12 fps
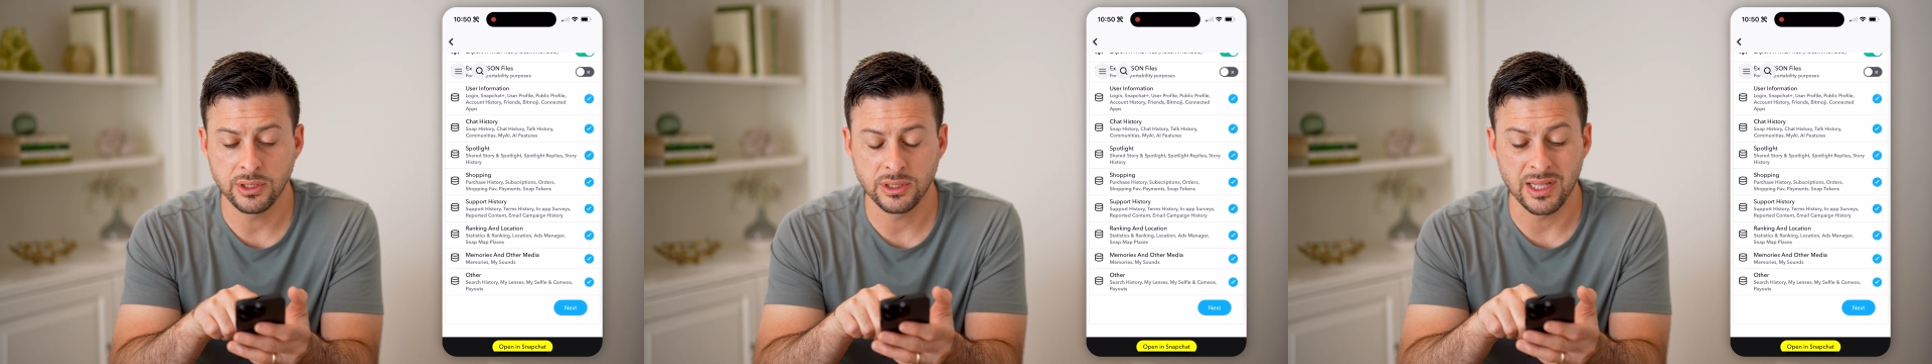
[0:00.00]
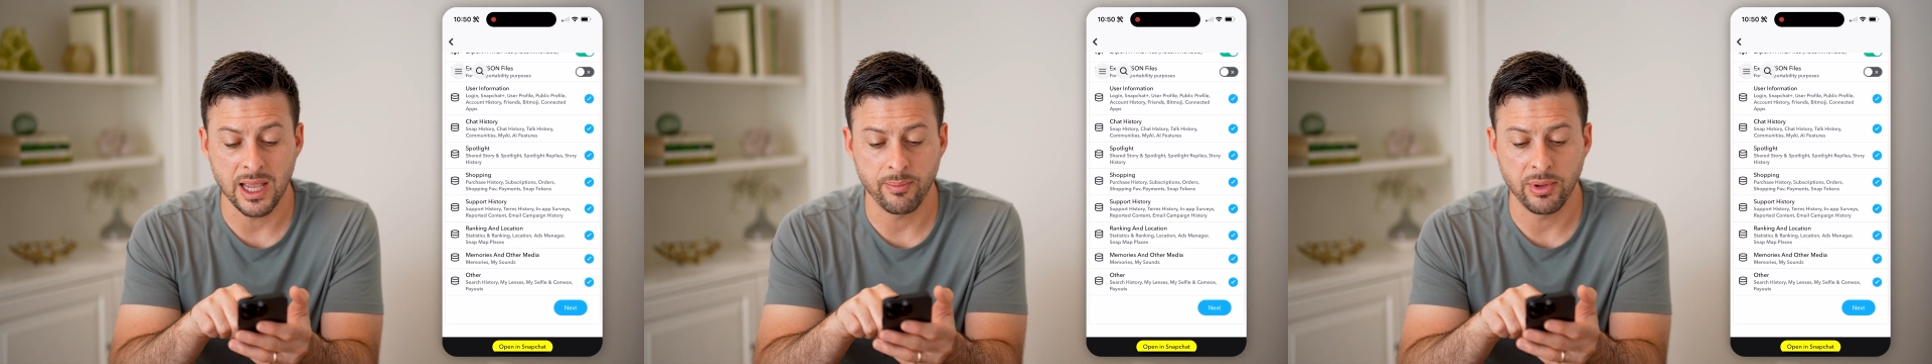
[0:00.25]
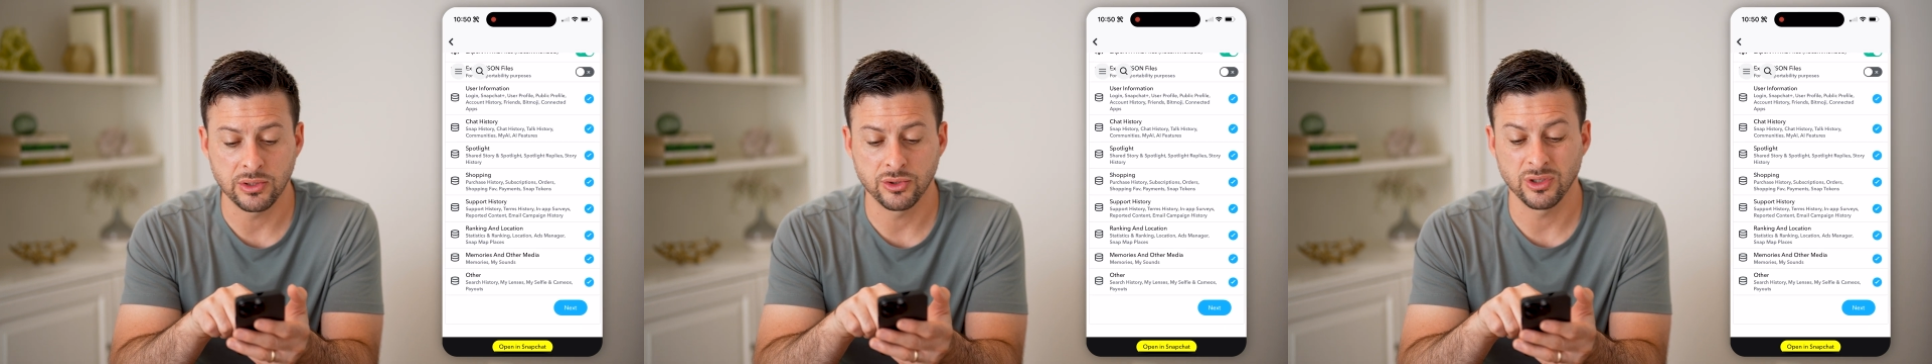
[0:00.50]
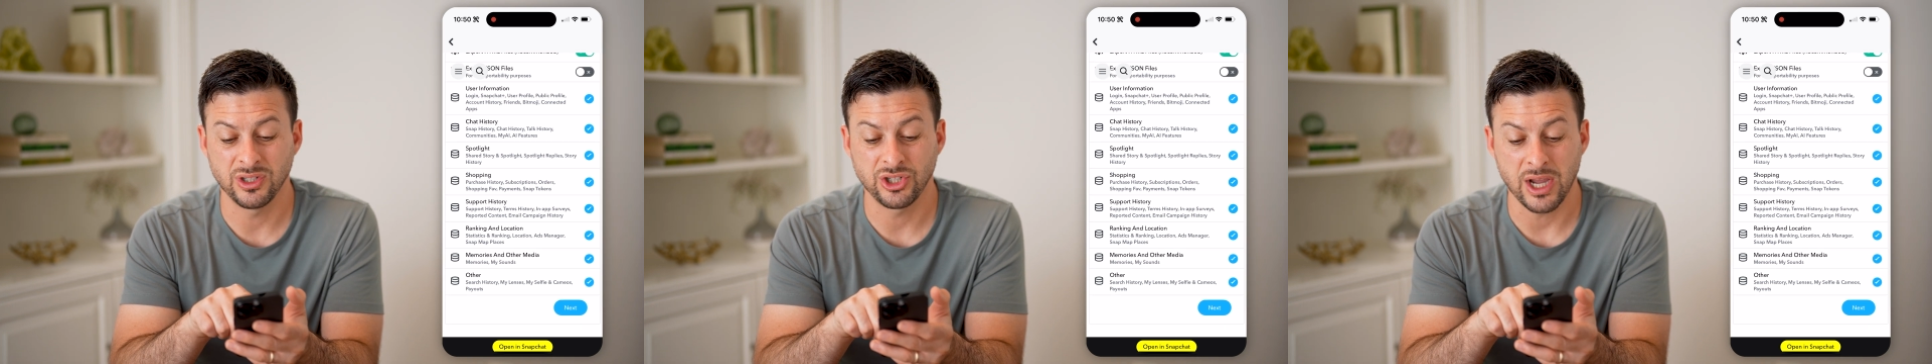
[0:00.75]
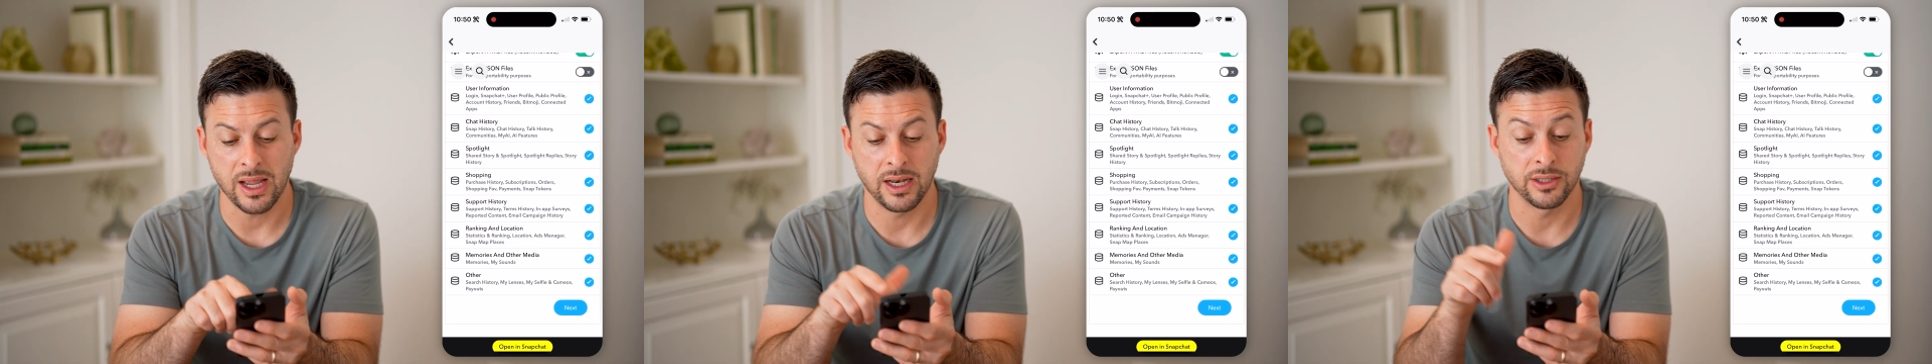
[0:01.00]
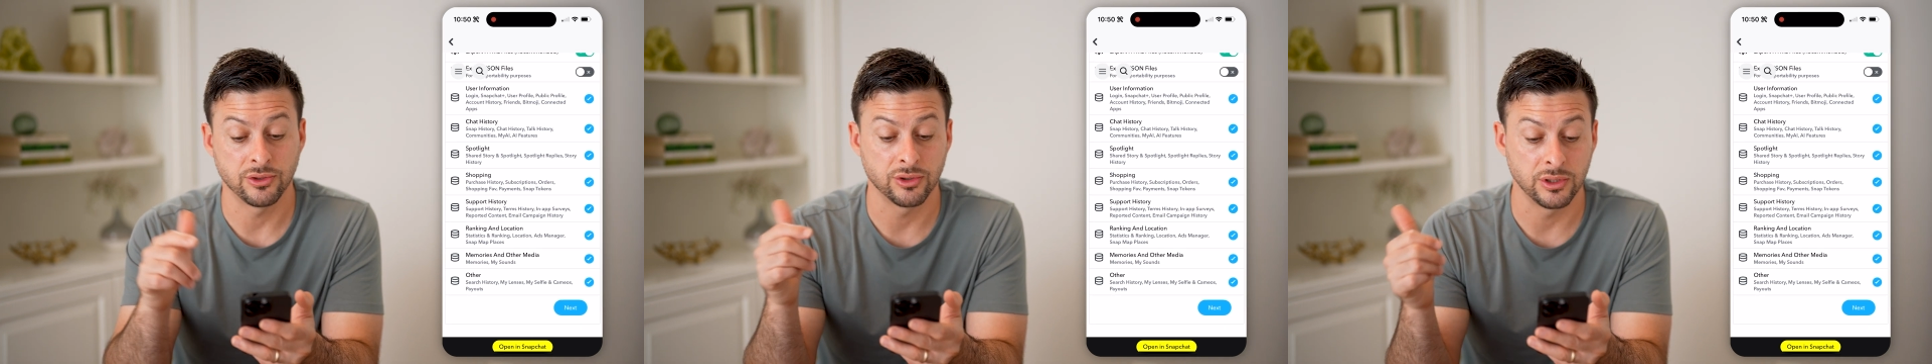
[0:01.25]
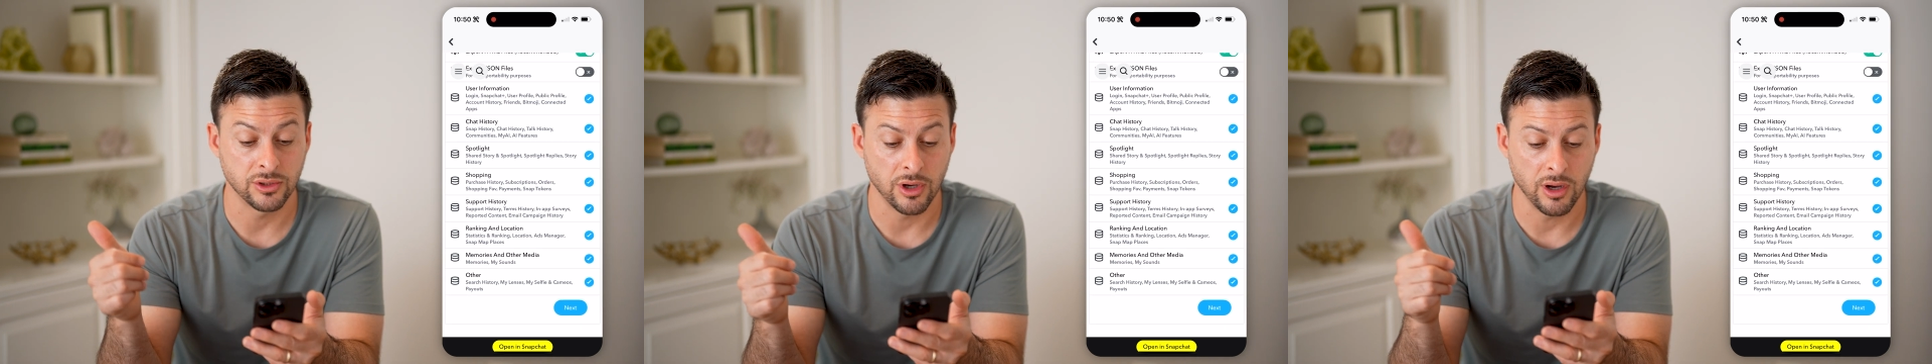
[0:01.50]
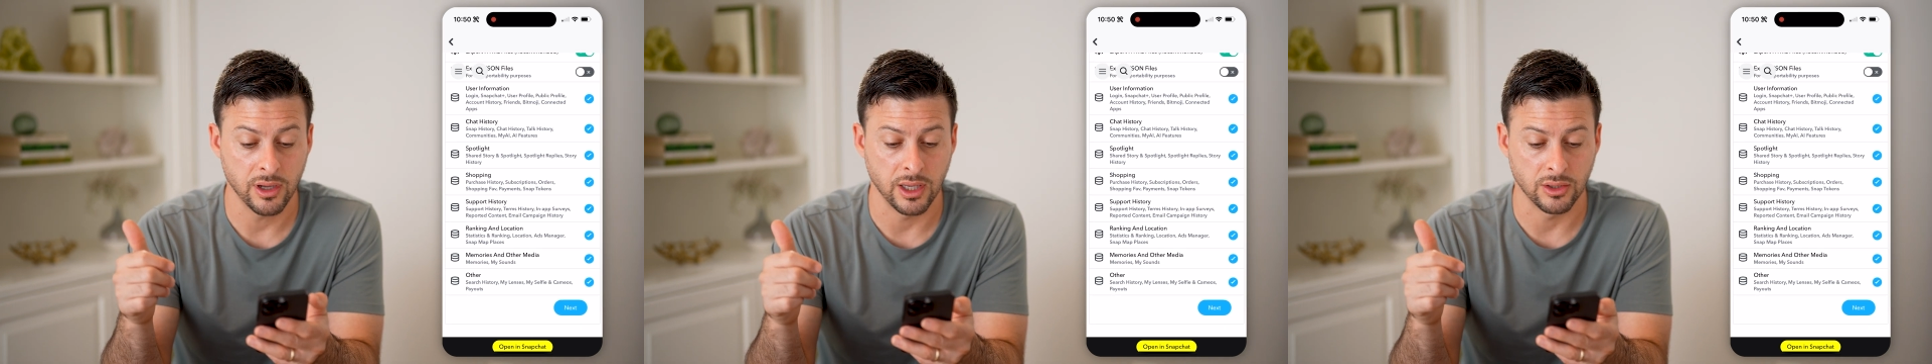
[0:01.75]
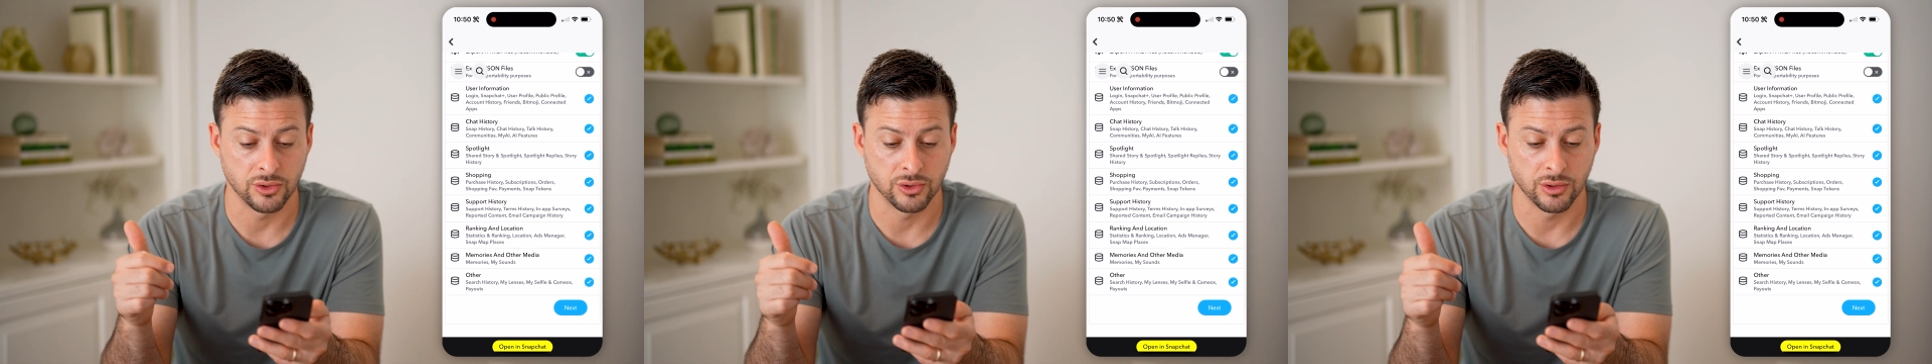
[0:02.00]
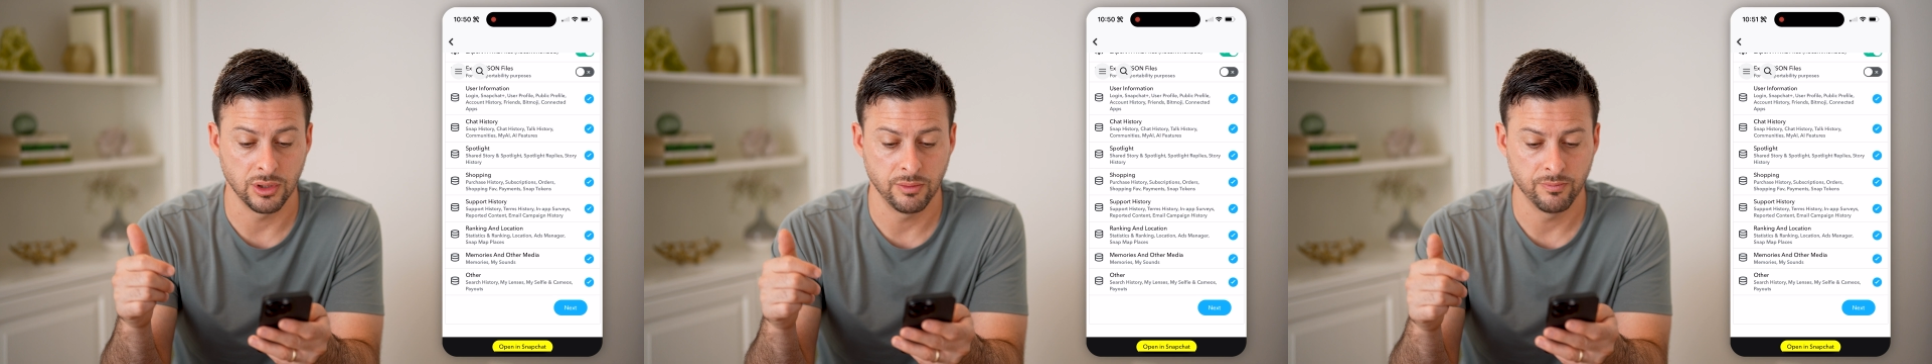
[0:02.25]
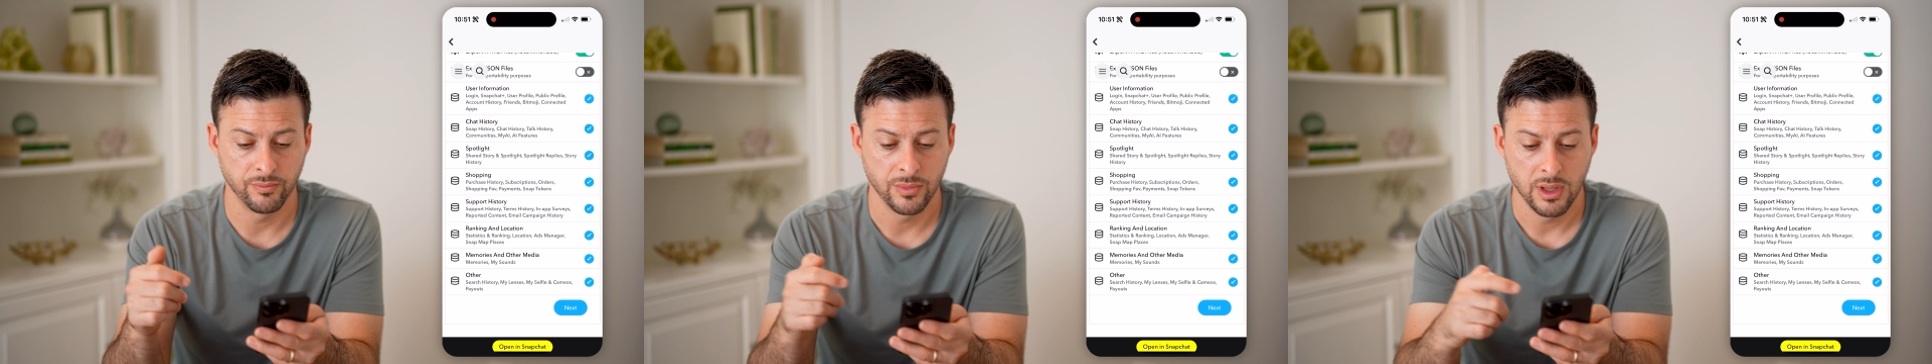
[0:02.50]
snap history, chat history, talk history.